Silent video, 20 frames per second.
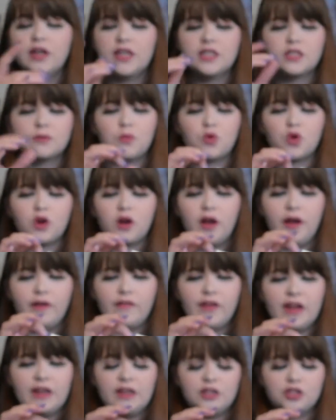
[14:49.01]
It's more of
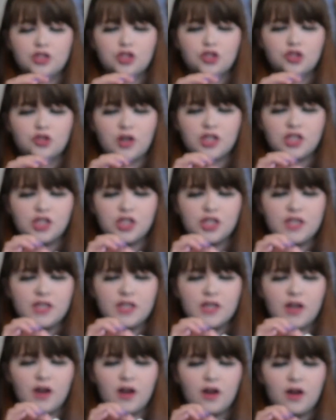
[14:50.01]
a
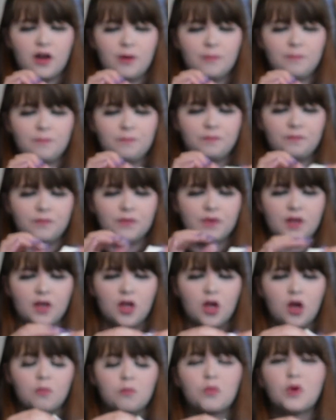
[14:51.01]
stretchy,
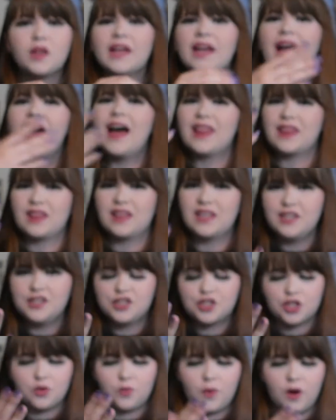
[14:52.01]
more like
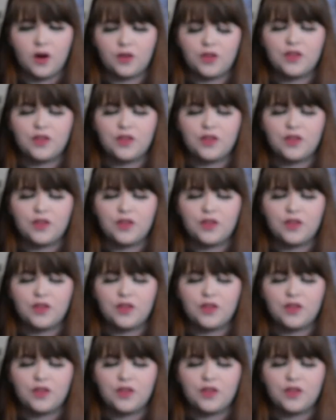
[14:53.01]
athleisure wear.